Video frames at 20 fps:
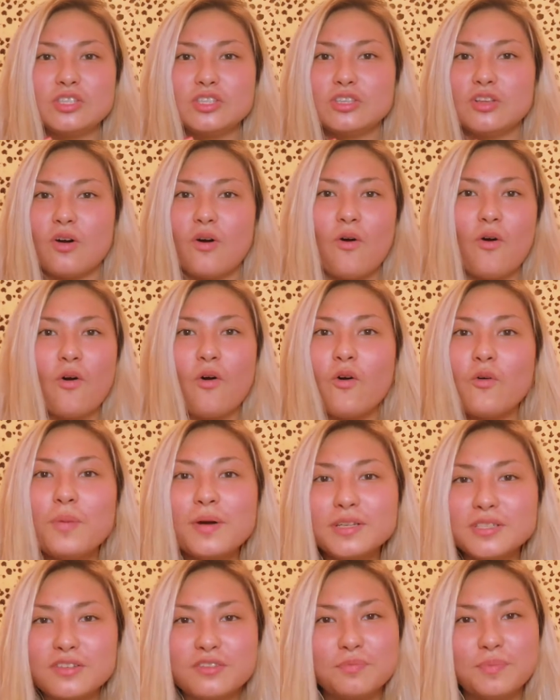a whole
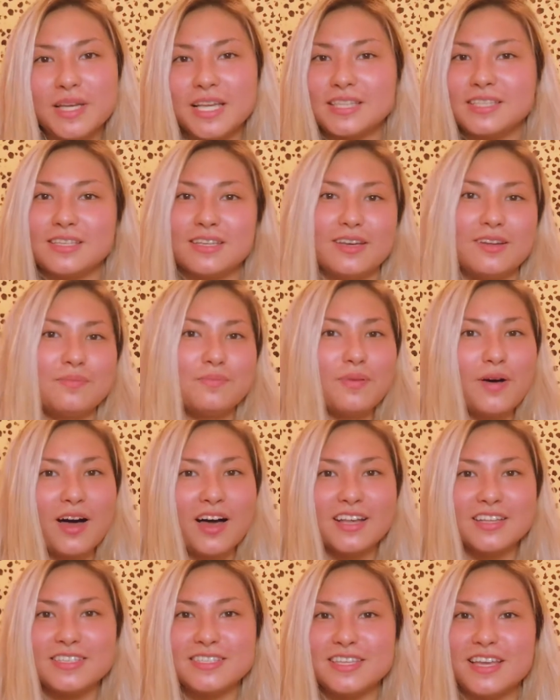bunch of pizza and
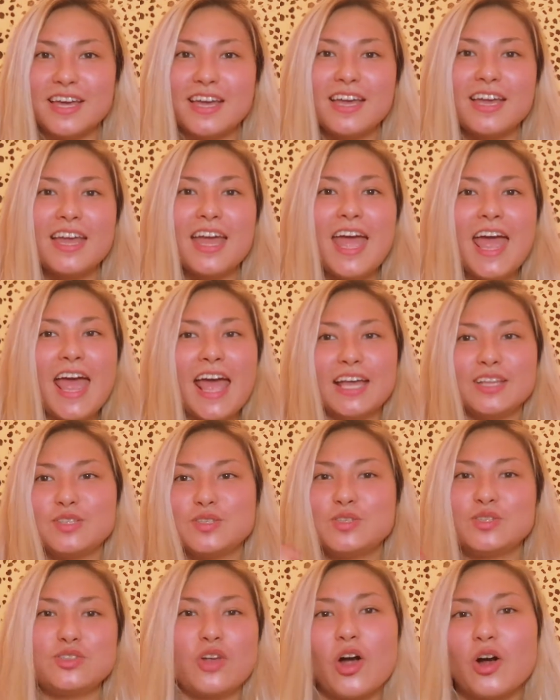pasta and
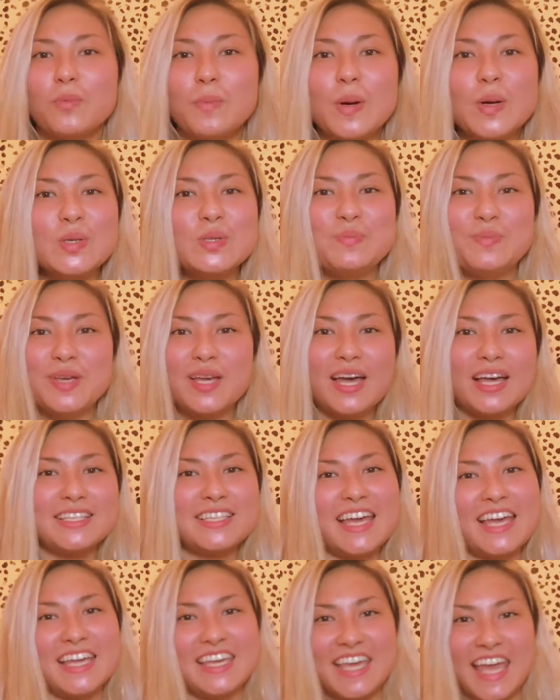Starbucks because
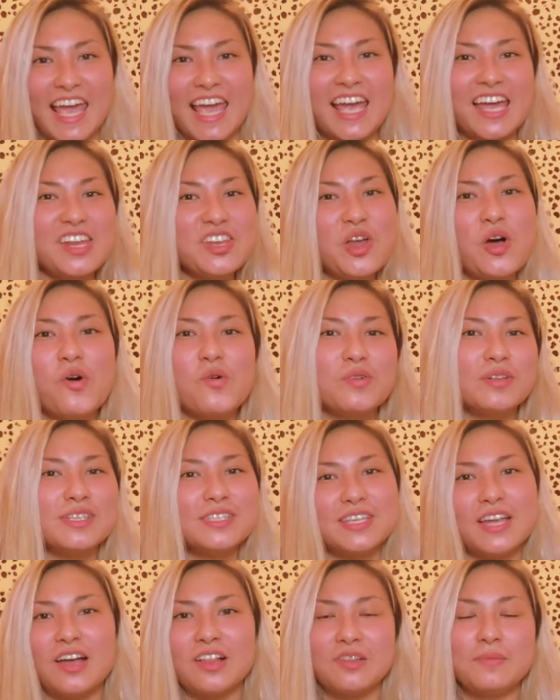I can. No one's
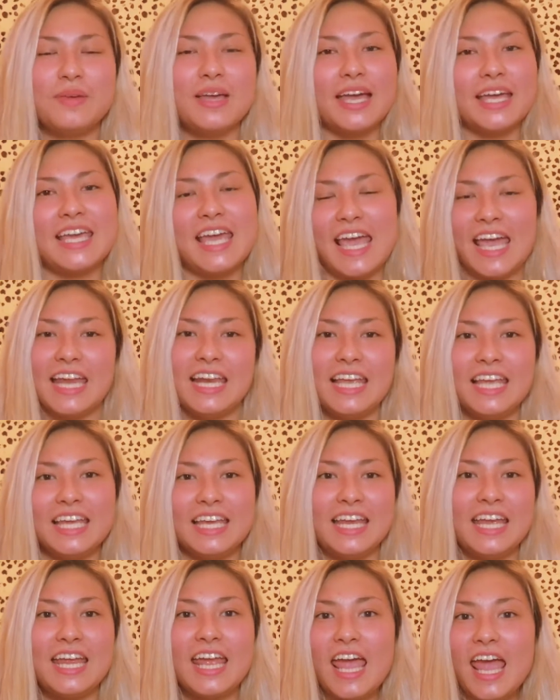telling me I can't eat
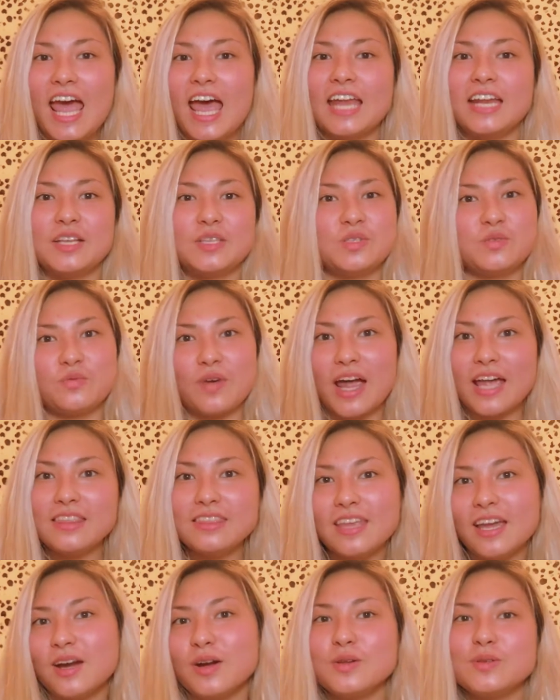it, and it's right
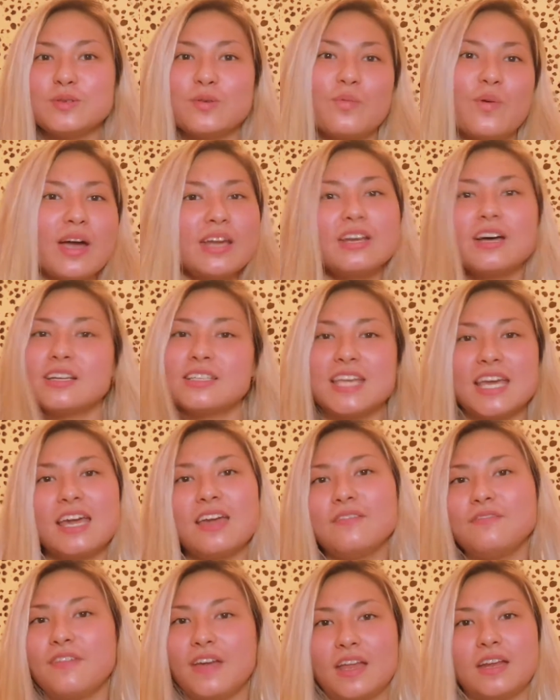there, so why not take
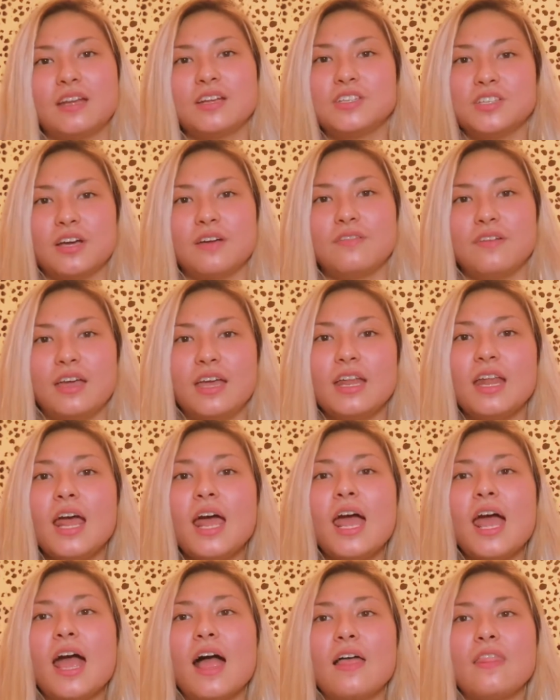advantage of it?
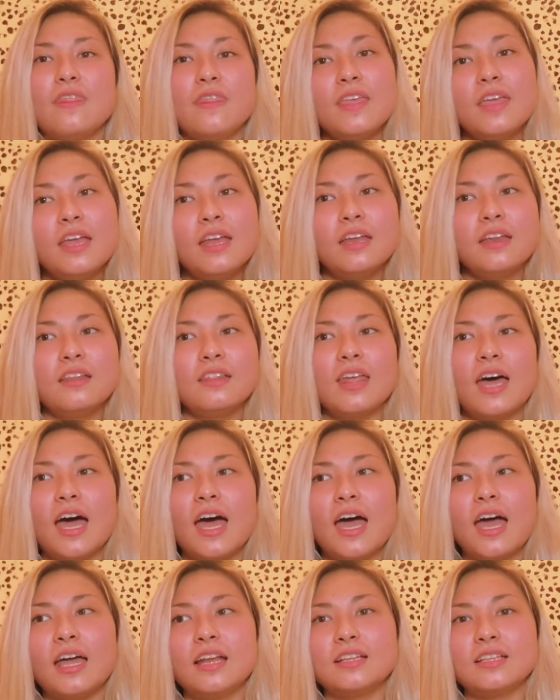And then
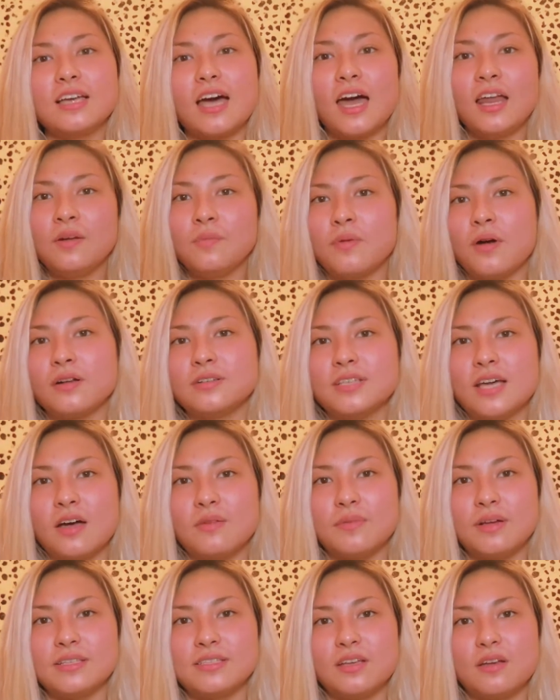that kind of brought down
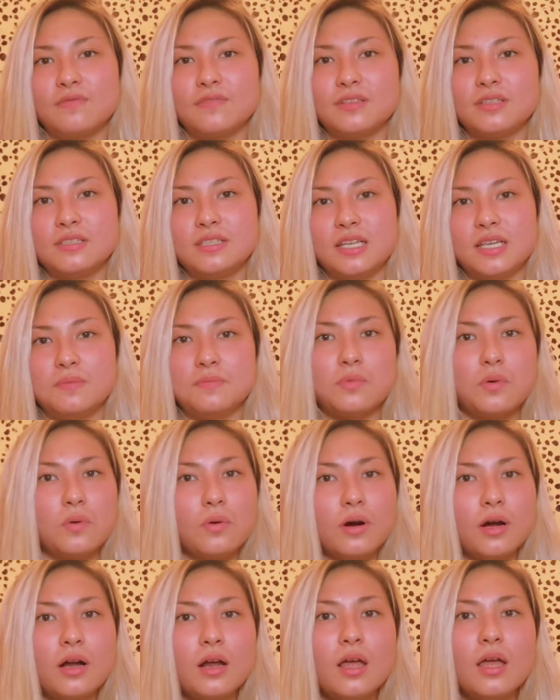my self-esteem
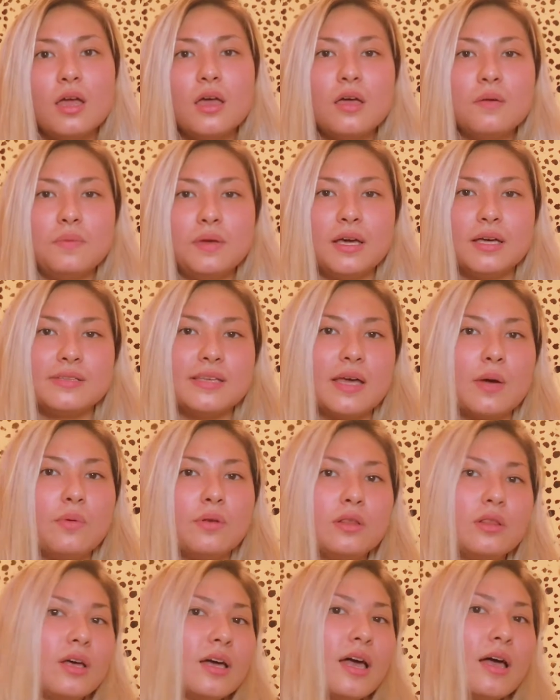more because I would
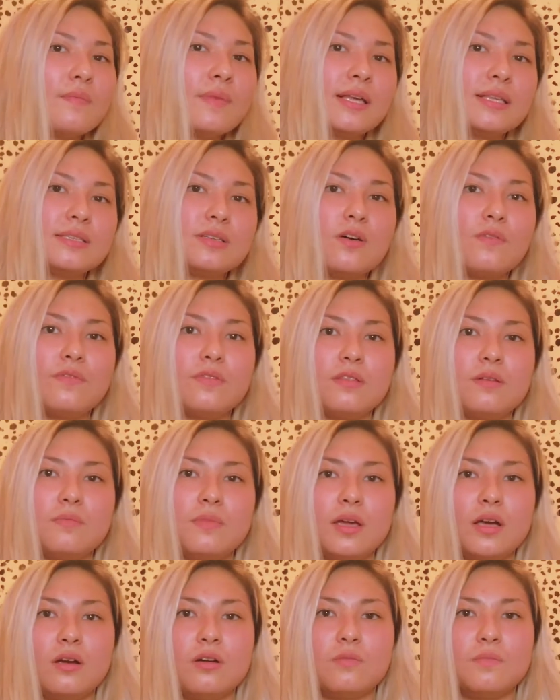look at myself in the
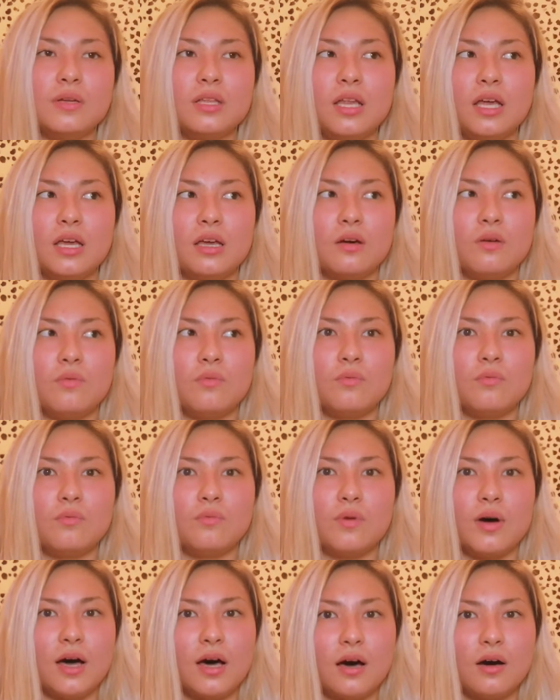mirror and be like,
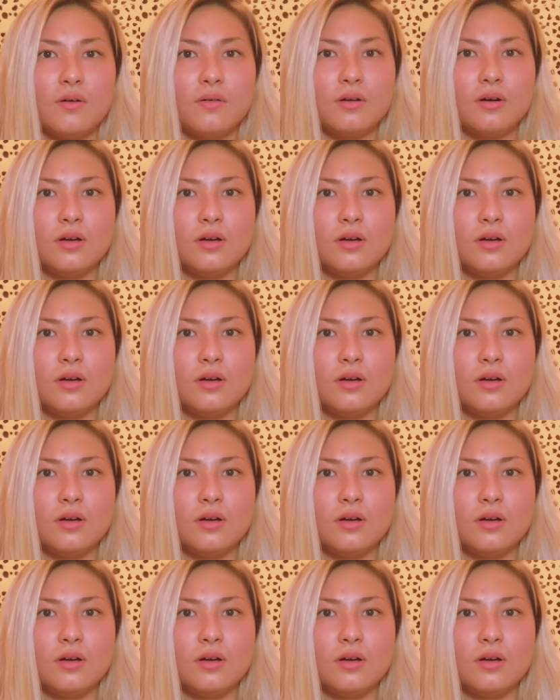wow,